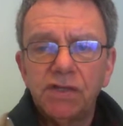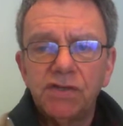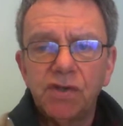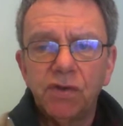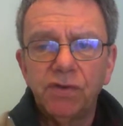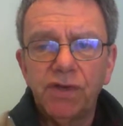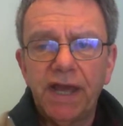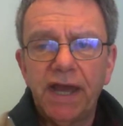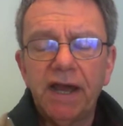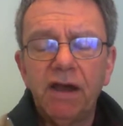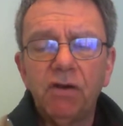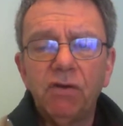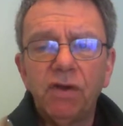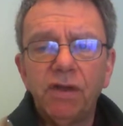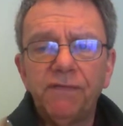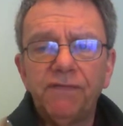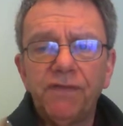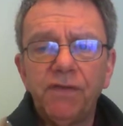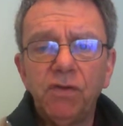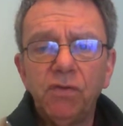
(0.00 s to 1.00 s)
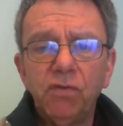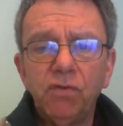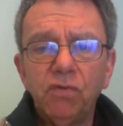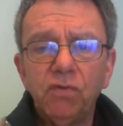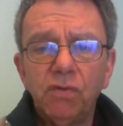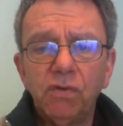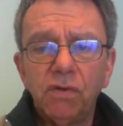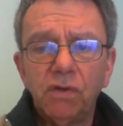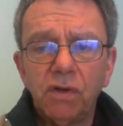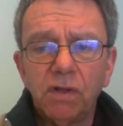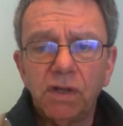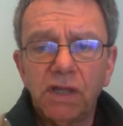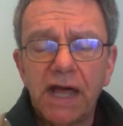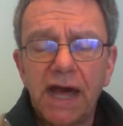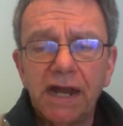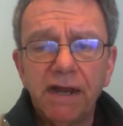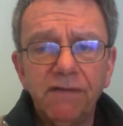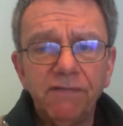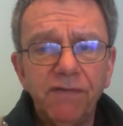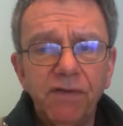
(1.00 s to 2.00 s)
So now a
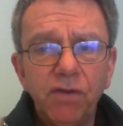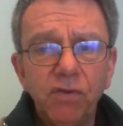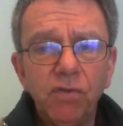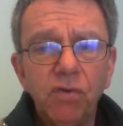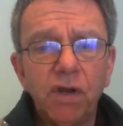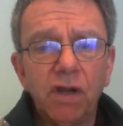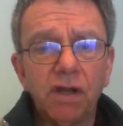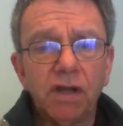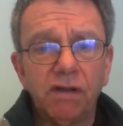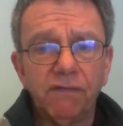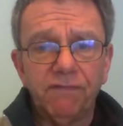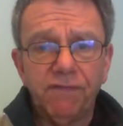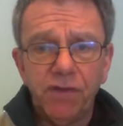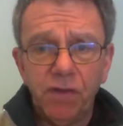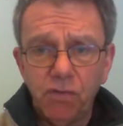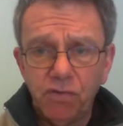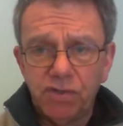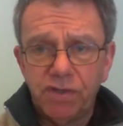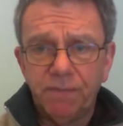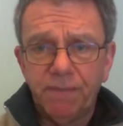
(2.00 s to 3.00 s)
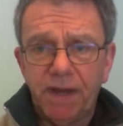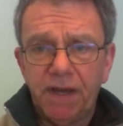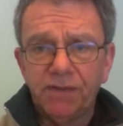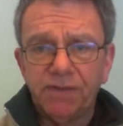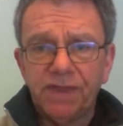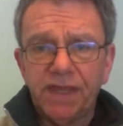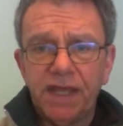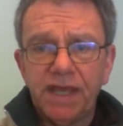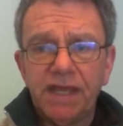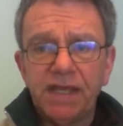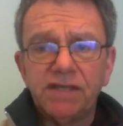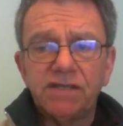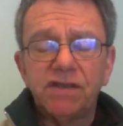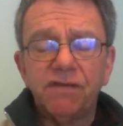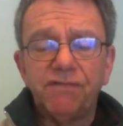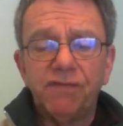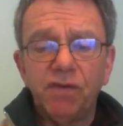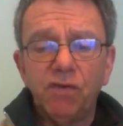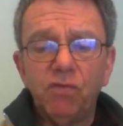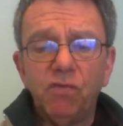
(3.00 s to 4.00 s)
lot of you are confused about
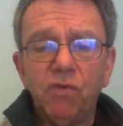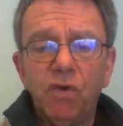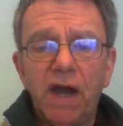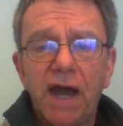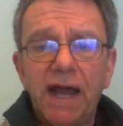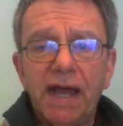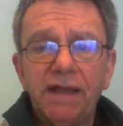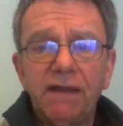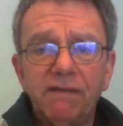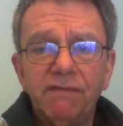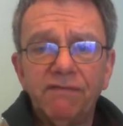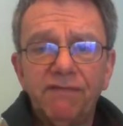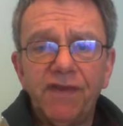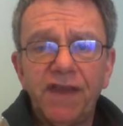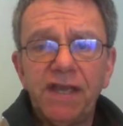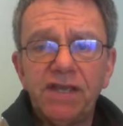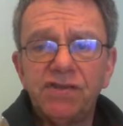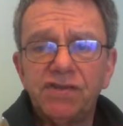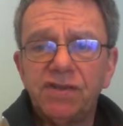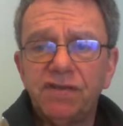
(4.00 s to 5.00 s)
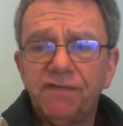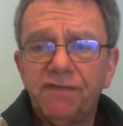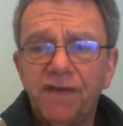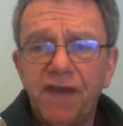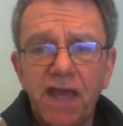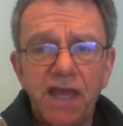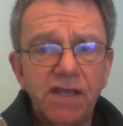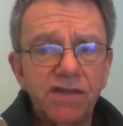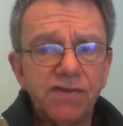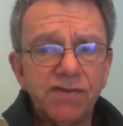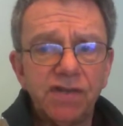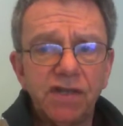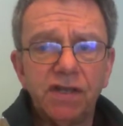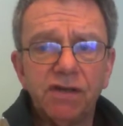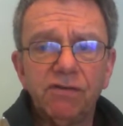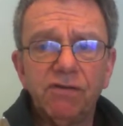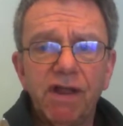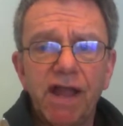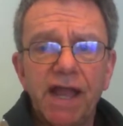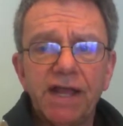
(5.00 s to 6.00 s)
things, if you want face-to-face
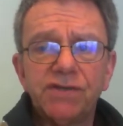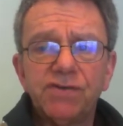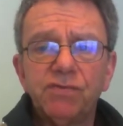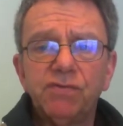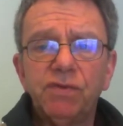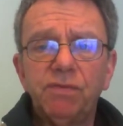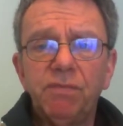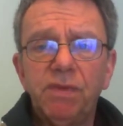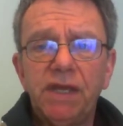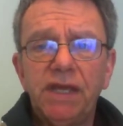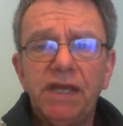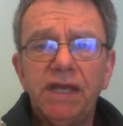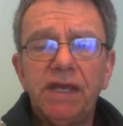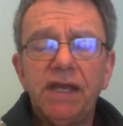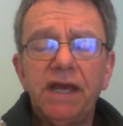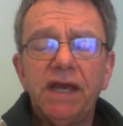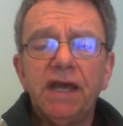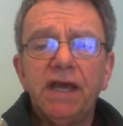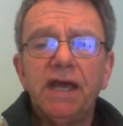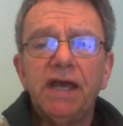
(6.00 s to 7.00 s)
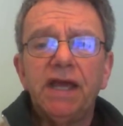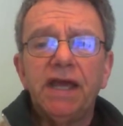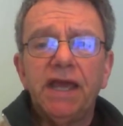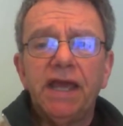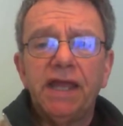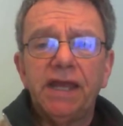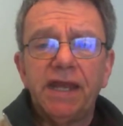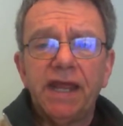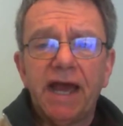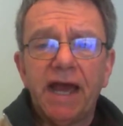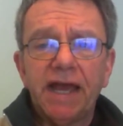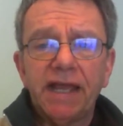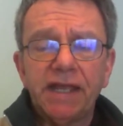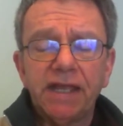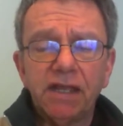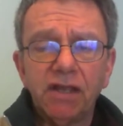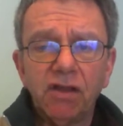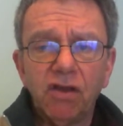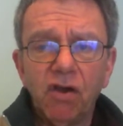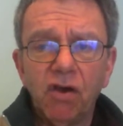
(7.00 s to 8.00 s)
interaction with me, and I
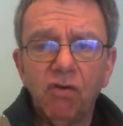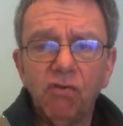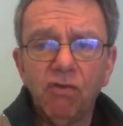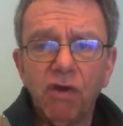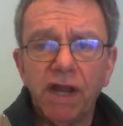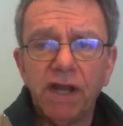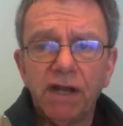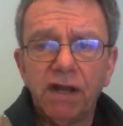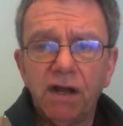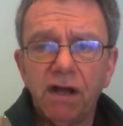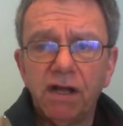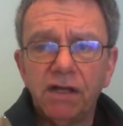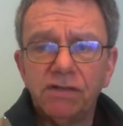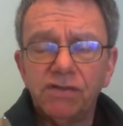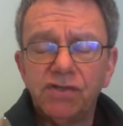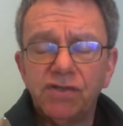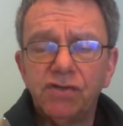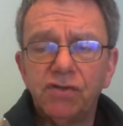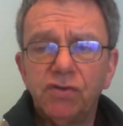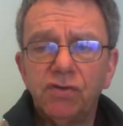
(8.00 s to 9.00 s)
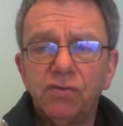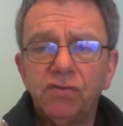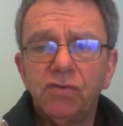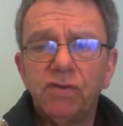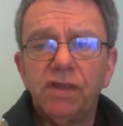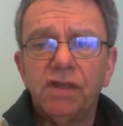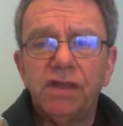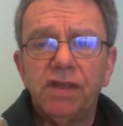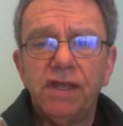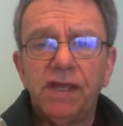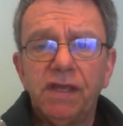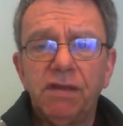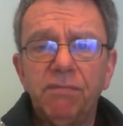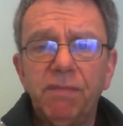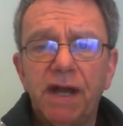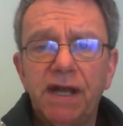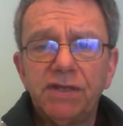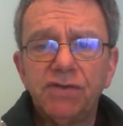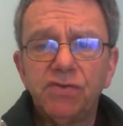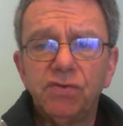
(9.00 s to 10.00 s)
can go right on to the
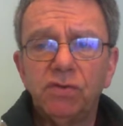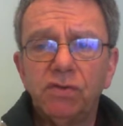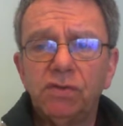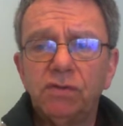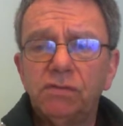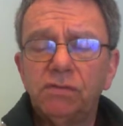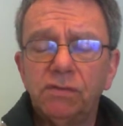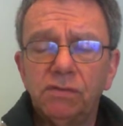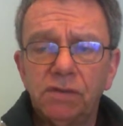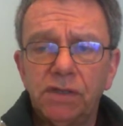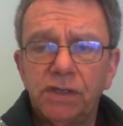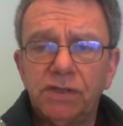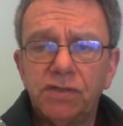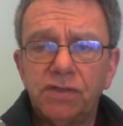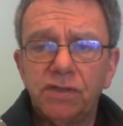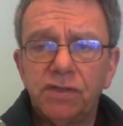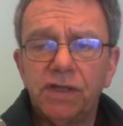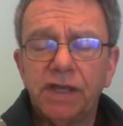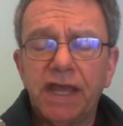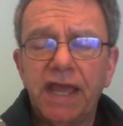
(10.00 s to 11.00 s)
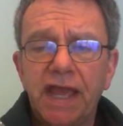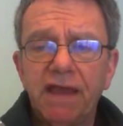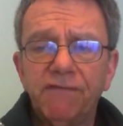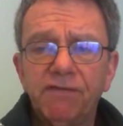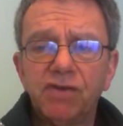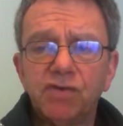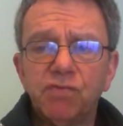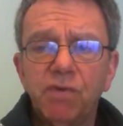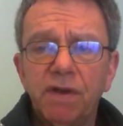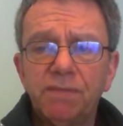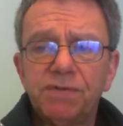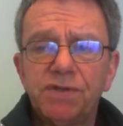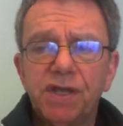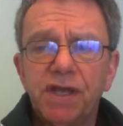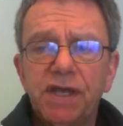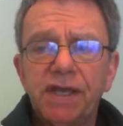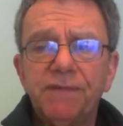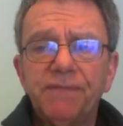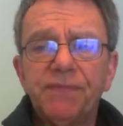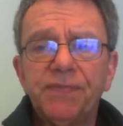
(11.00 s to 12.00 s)
module and to the Canvas
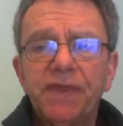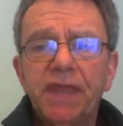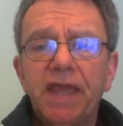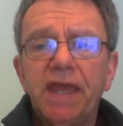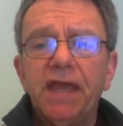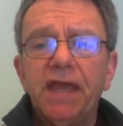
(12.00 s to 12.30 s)
website,